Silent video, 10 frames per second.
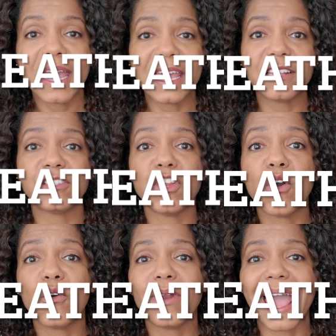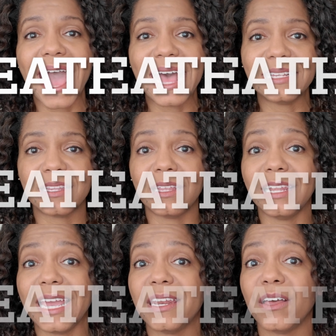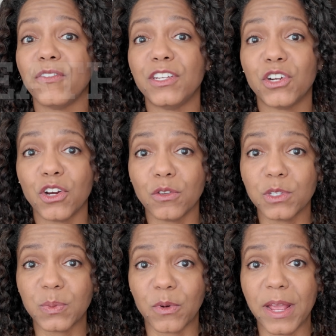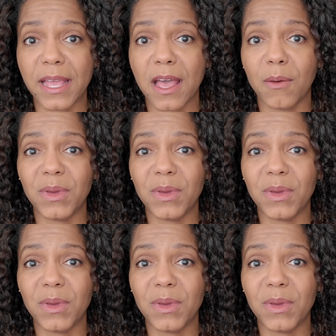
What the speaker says: it is known as the land of eternal spring